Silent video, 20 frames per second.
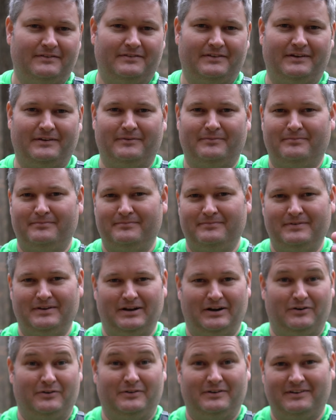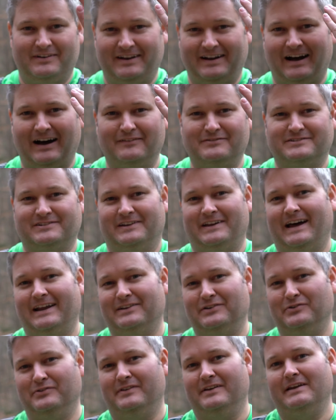the, you know, and, and, obviously I
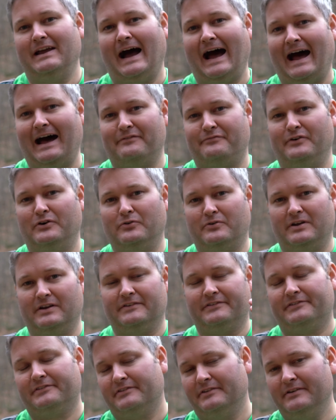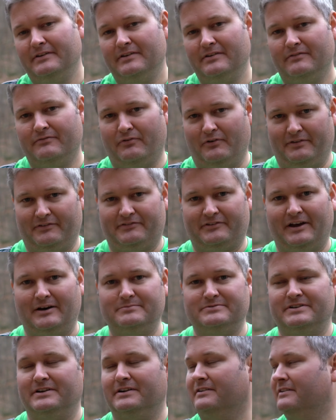do the eye focus for the
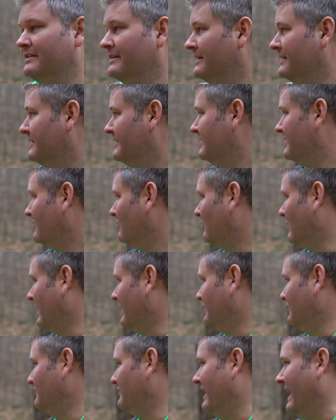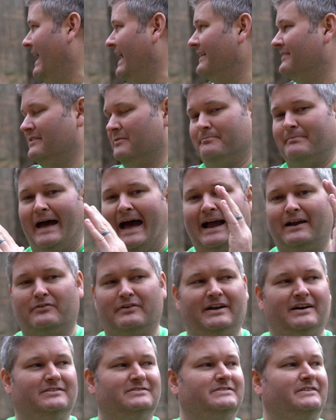subject. When I do that, the
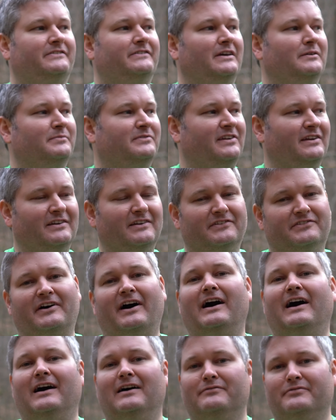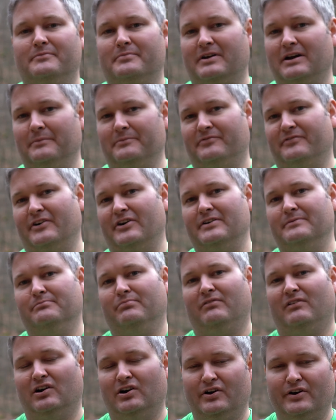background just seems to dissolve. It becomes very
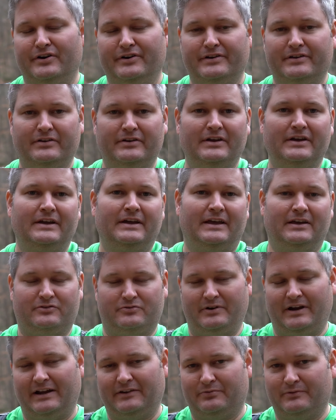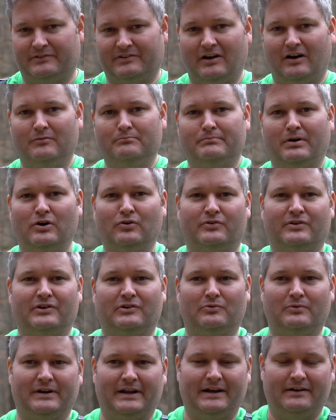blurred. It creates what's called bokeh
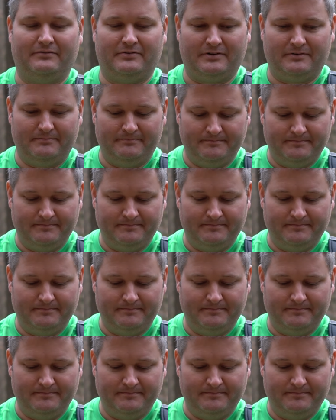or whatever.